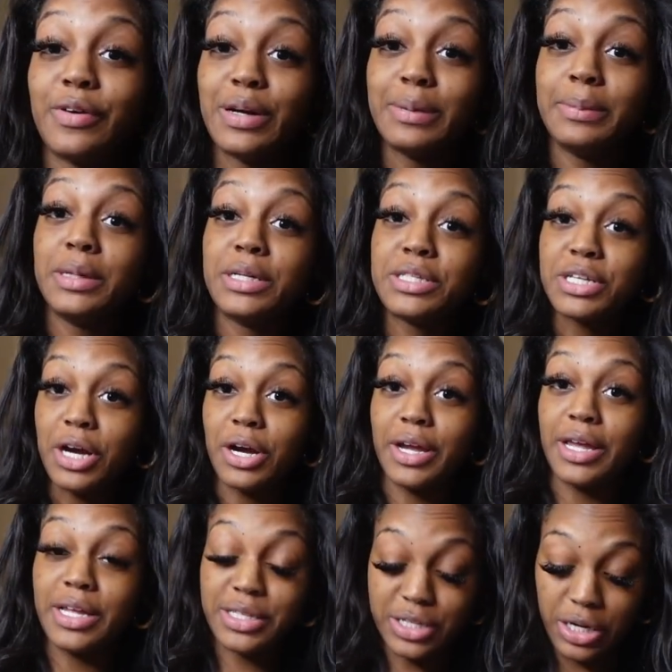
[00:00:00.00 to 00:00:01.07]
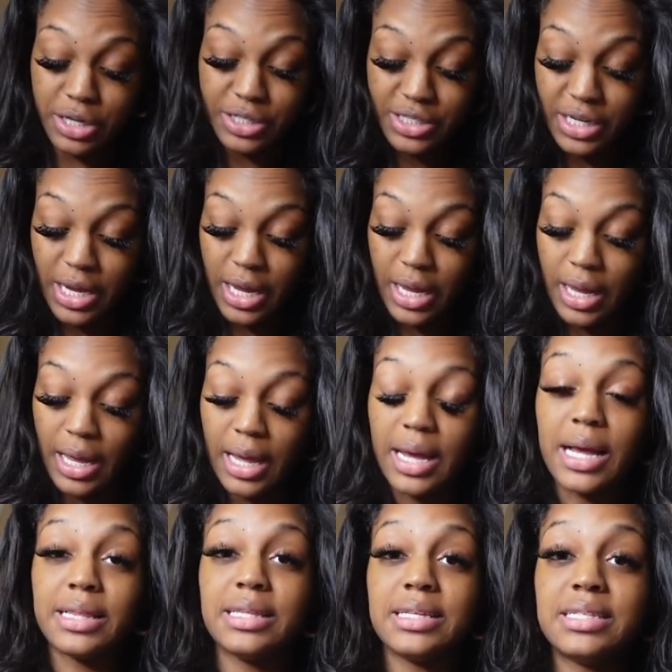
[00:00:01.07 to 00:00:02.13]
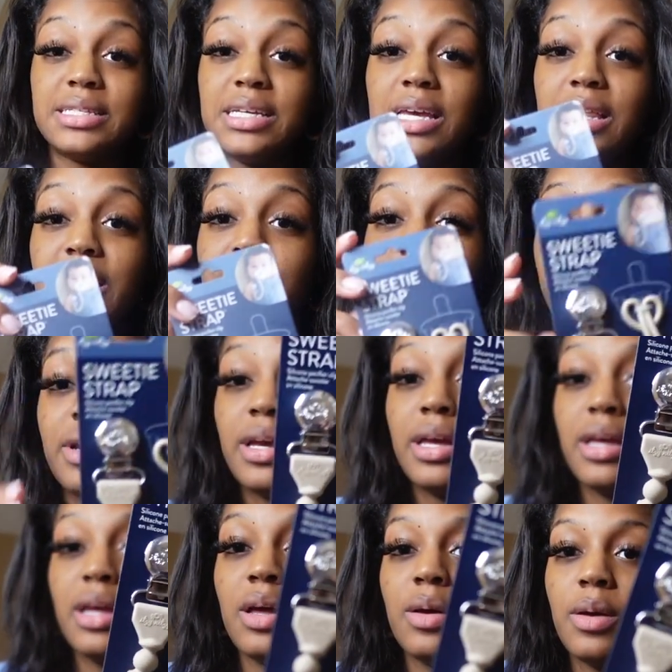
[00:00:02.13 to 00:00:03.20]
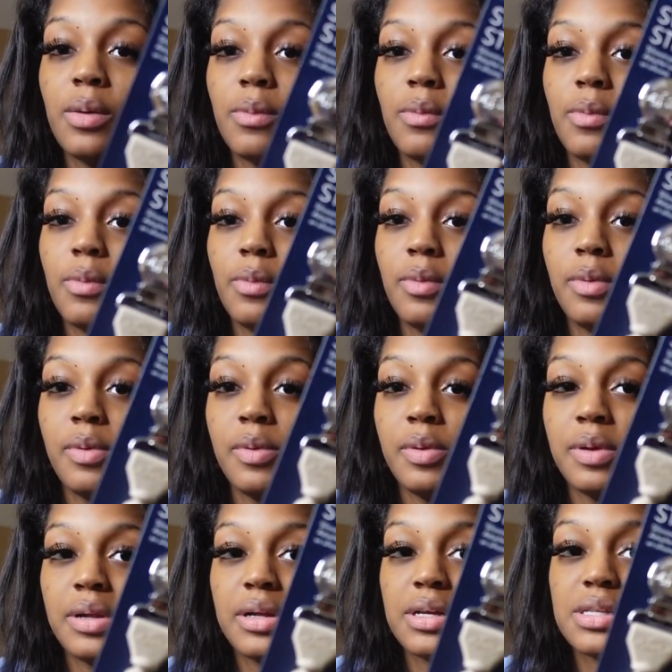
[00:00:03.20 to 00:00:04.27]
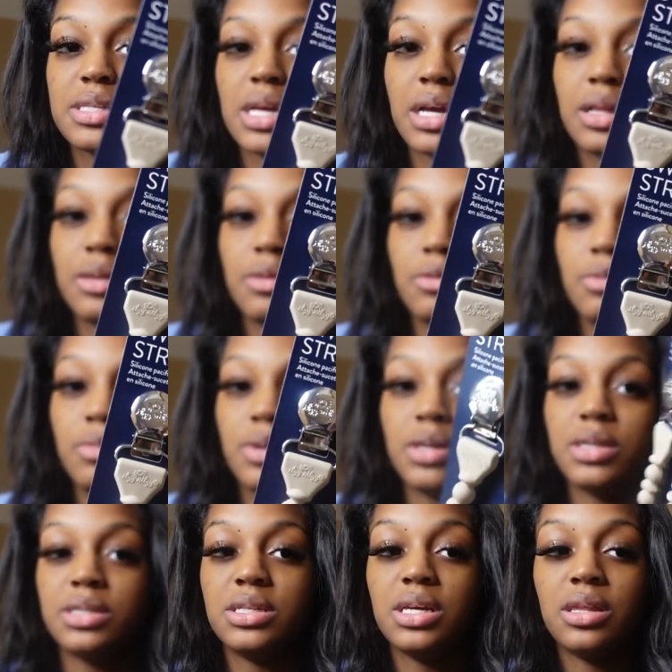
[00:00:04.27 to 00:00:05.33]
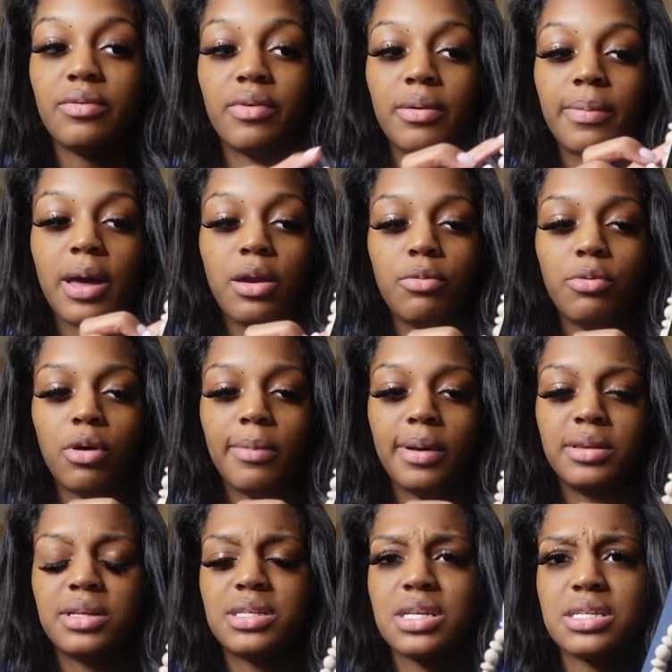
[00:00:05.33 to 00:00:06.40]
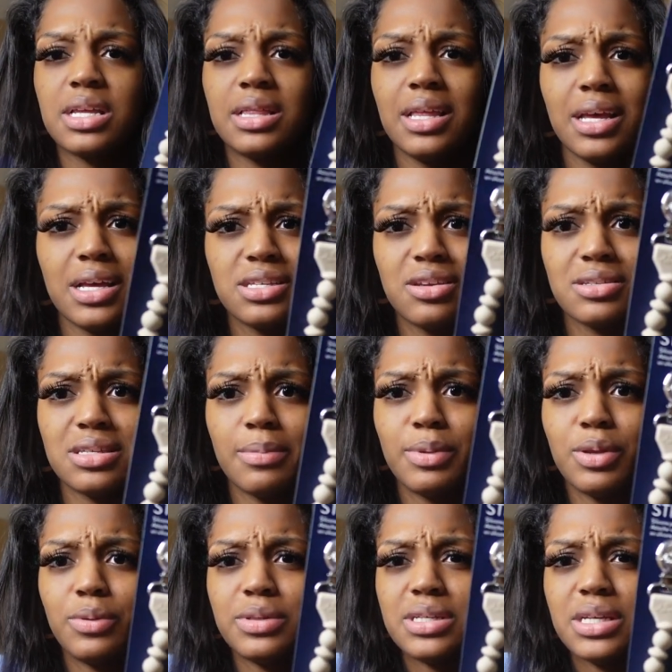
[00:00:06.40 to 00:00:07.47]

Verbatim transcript: from Target, Target. I got this teething ring. It's like a little wooden teething ring, but I don't know about this because I think I saw something on